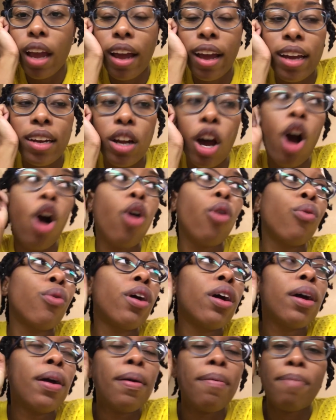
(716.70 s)
And oh,
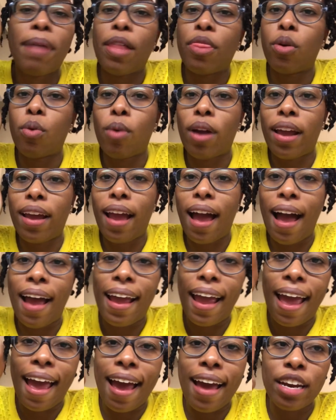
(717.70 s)
by the way,
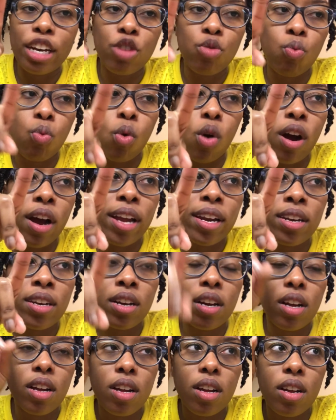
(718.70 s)
I added
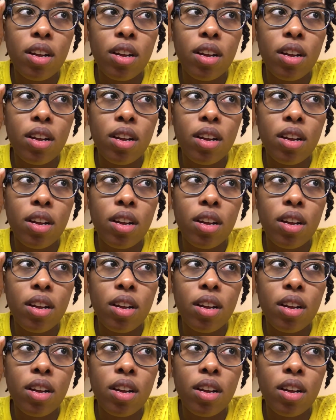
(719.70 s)
1/2